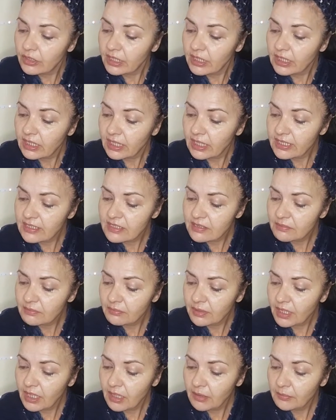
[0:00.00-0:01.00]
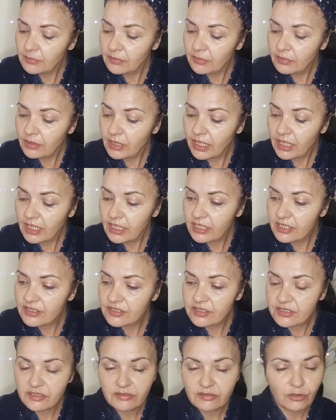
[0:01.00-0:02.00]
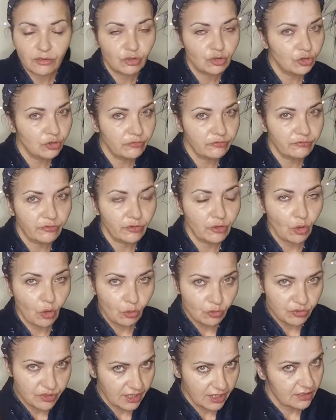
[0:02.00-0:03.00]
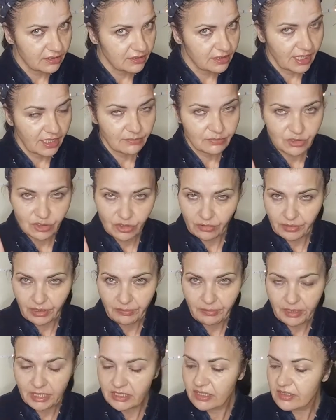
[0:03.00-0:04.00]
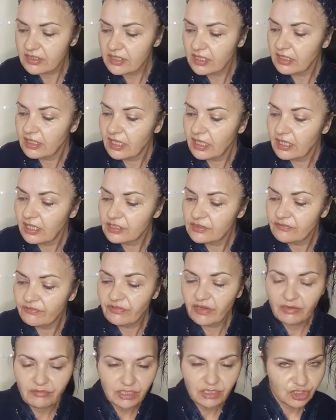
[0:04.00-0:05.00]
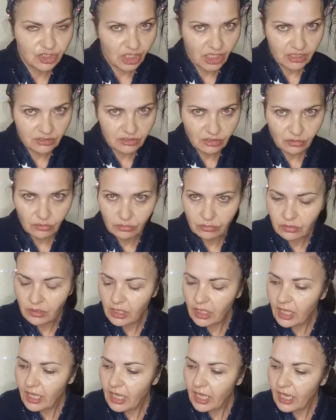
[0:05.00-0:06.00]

The cleansing balm is good for all skin types. Sorry, I meant to say that. It's very gentle.